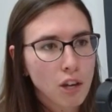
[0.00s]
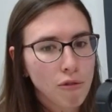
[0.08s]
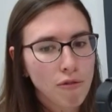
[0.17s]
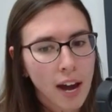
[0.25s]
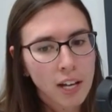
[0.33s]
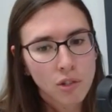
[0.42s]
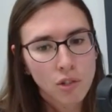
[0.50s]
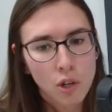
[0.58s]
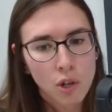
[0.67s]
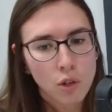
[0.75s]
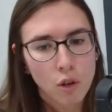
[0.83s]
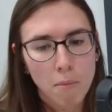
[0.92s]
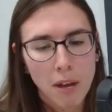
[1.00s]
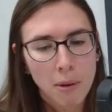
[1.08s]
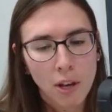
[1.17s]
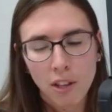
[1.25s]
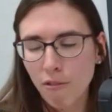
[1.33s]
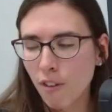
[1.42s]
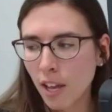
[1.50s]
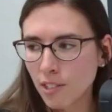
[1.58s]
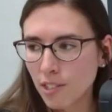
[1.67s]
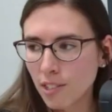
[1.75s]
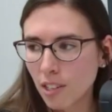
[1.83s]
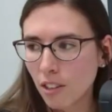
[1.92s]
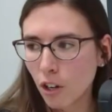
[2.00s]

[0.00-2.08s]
you find students who are maybe on the fence,